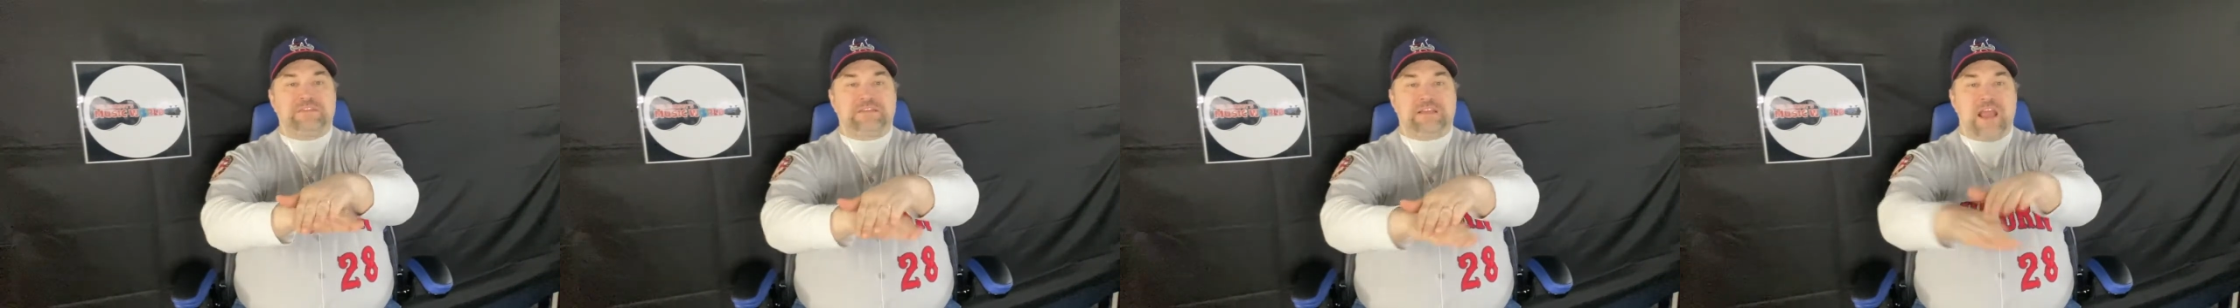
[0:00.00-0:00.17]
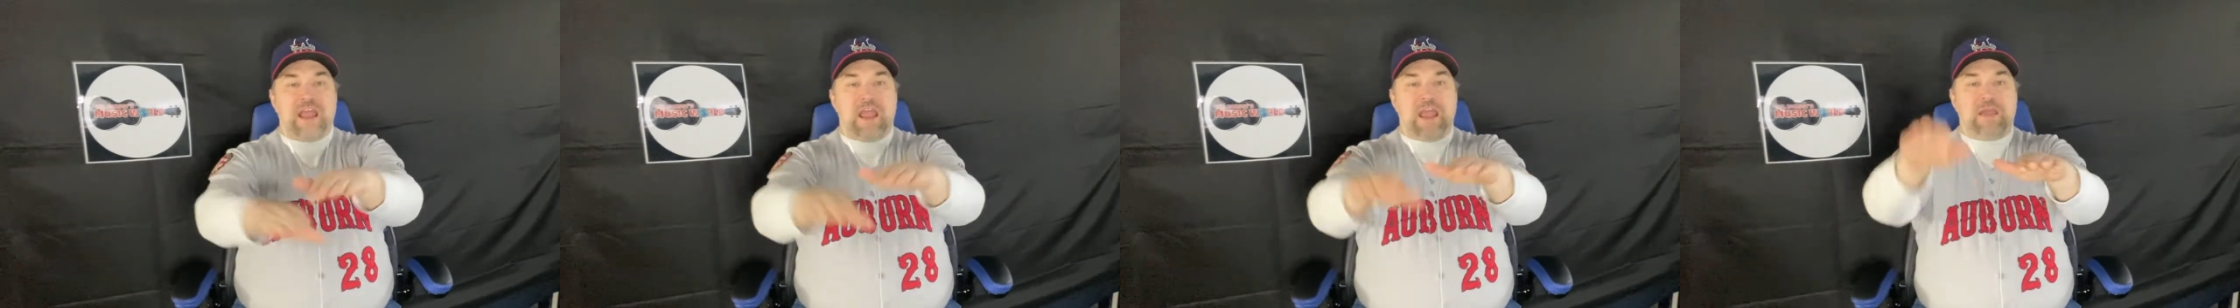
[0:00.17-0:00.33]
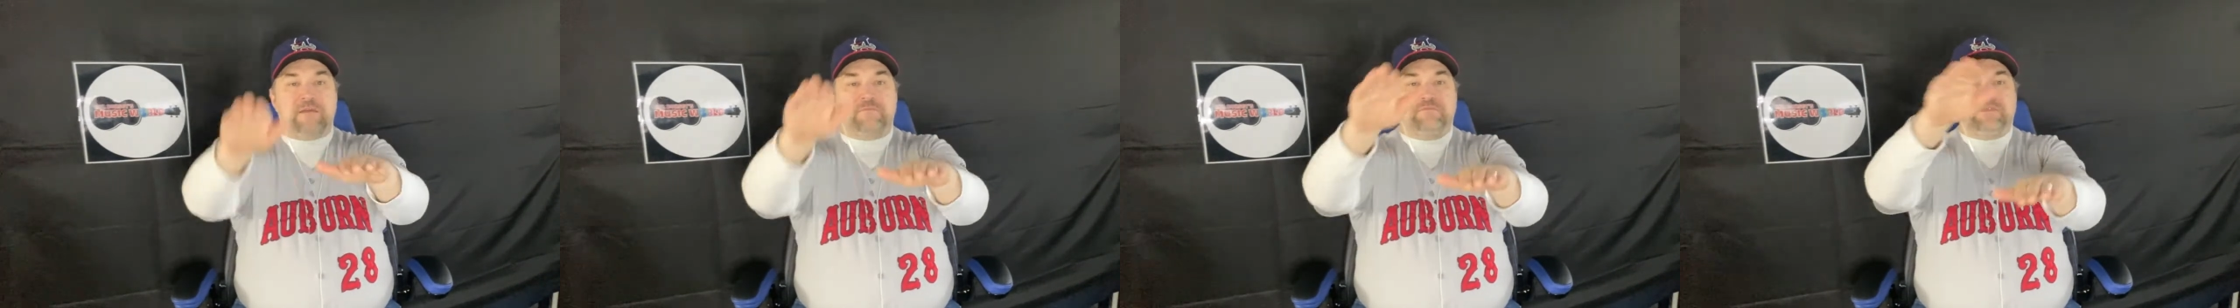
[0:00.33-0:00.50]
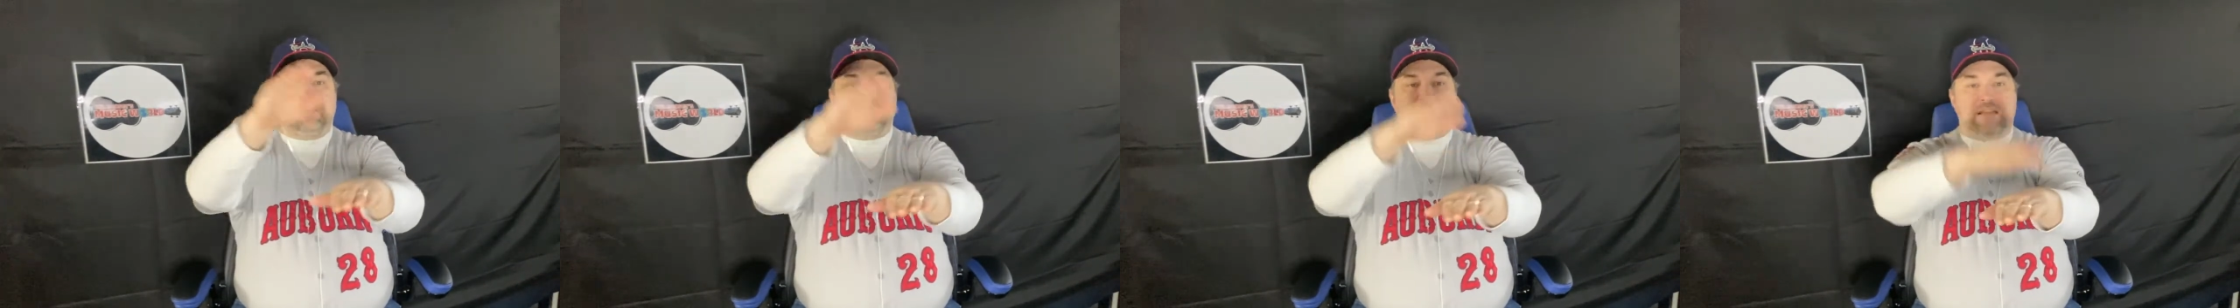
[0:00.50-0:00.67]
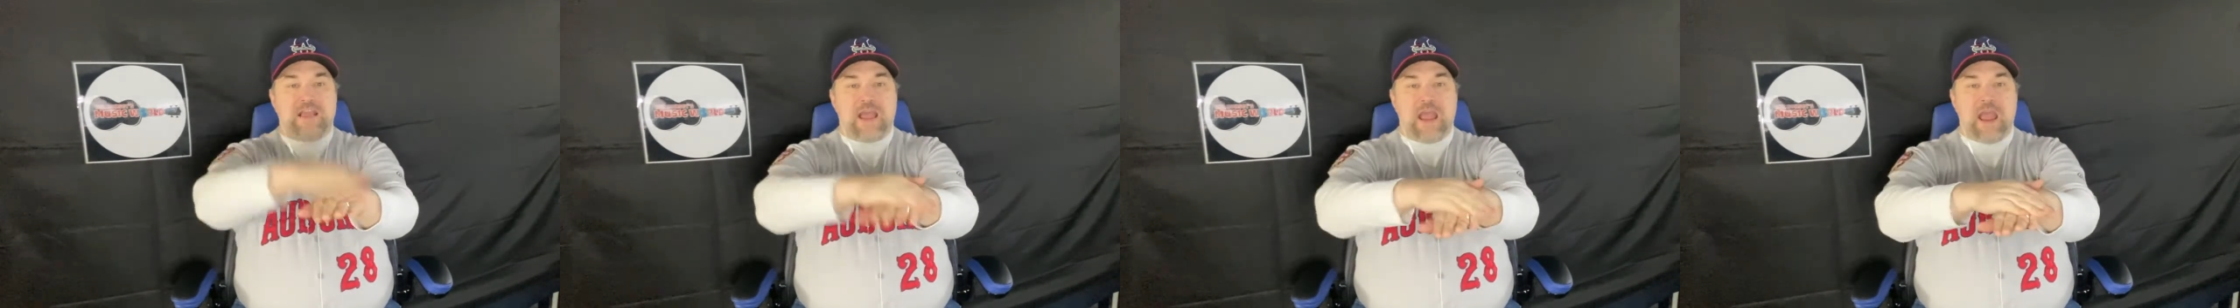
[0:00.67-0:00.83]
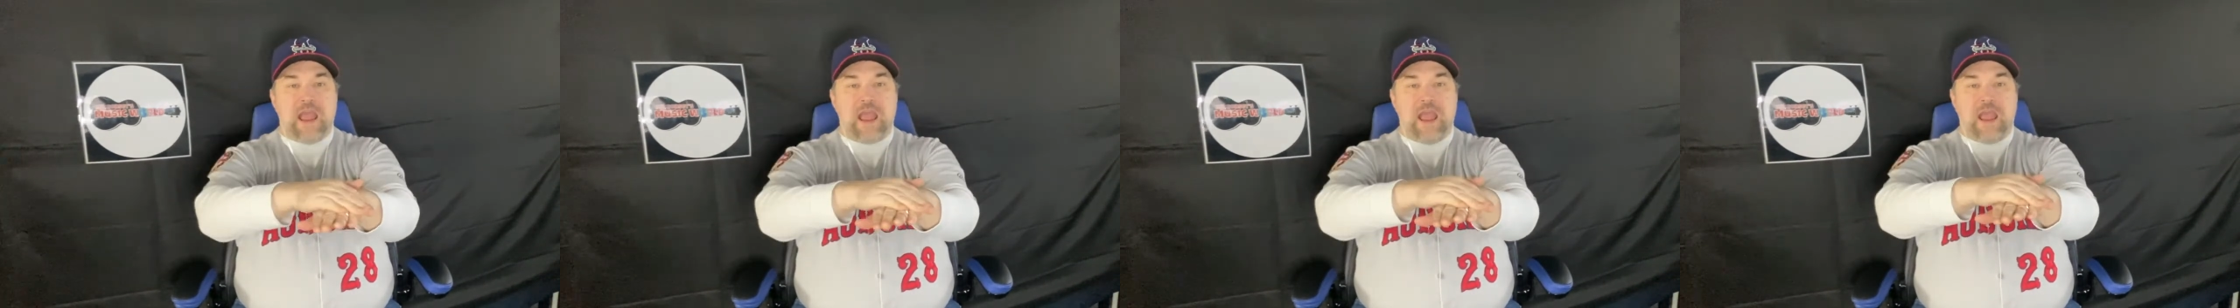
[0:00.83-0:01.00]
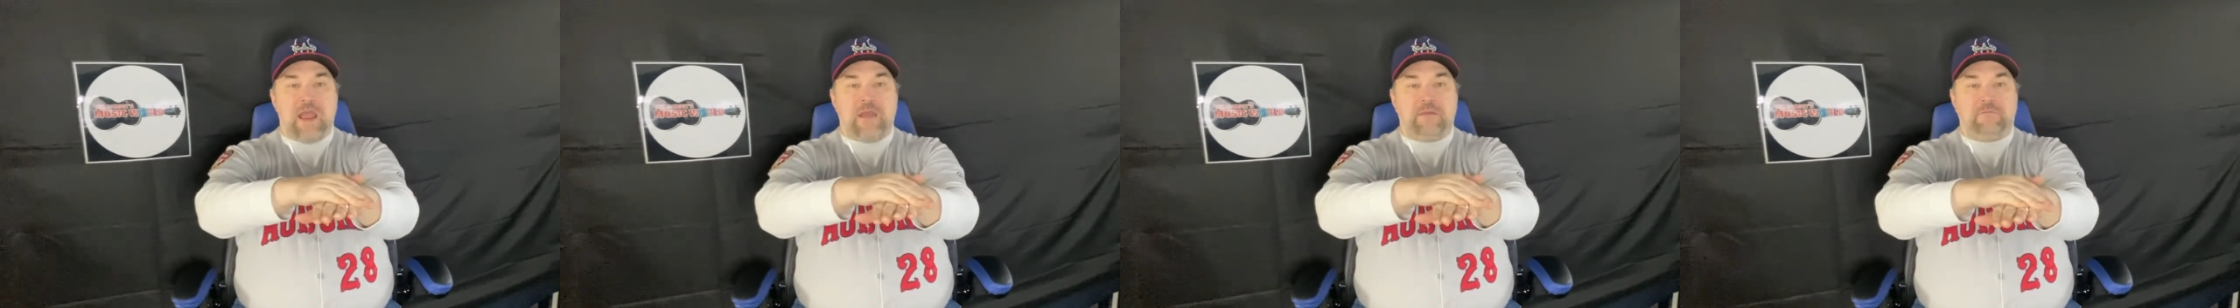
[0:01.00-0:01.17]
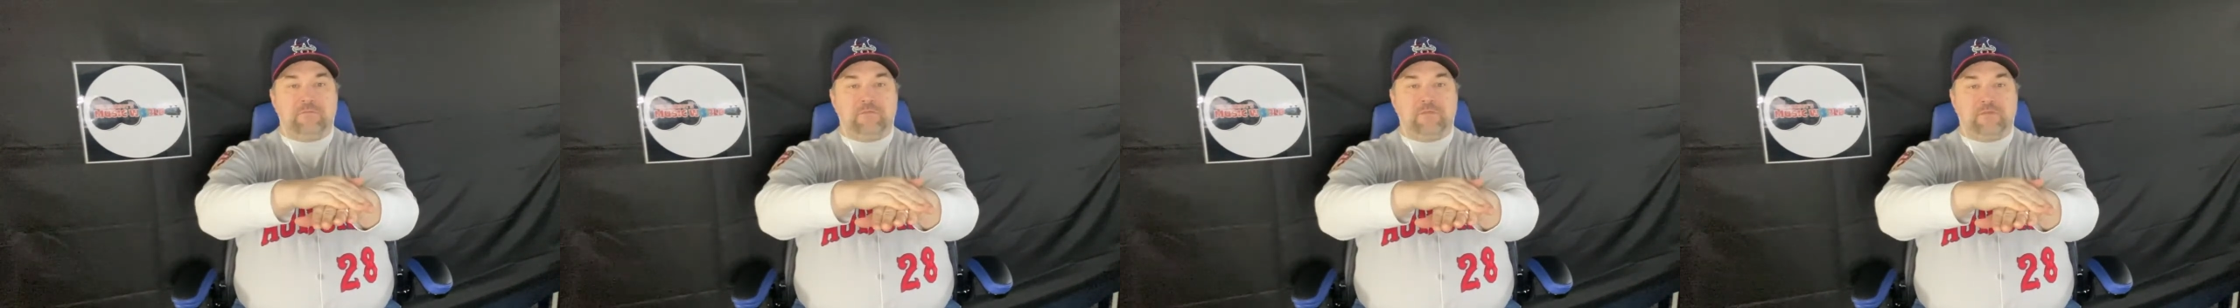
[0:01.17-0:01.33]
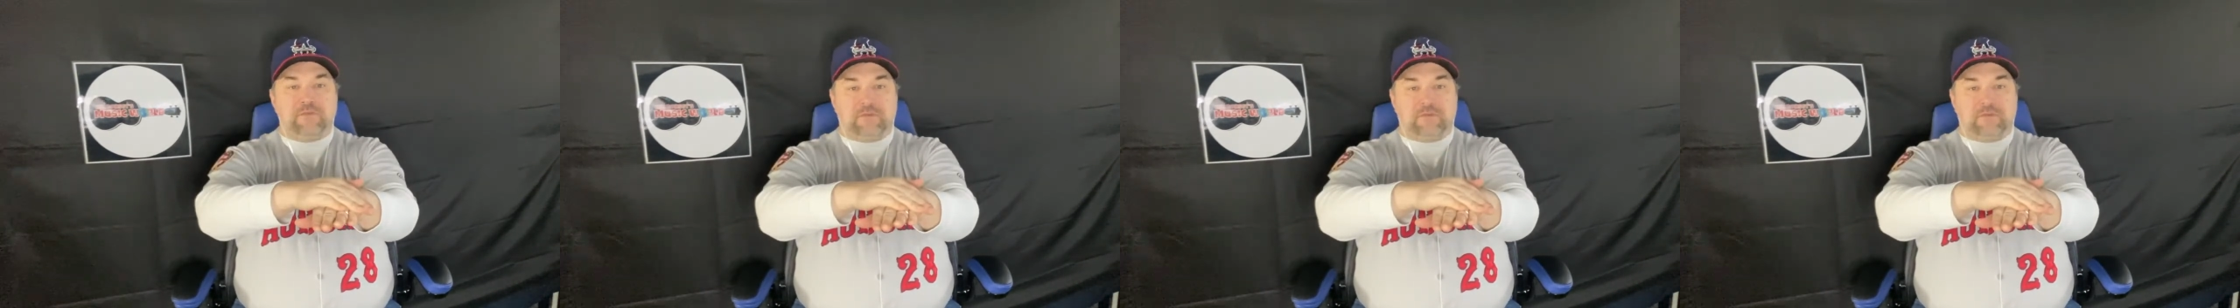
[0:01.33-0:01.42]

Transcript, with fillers: sam, sam.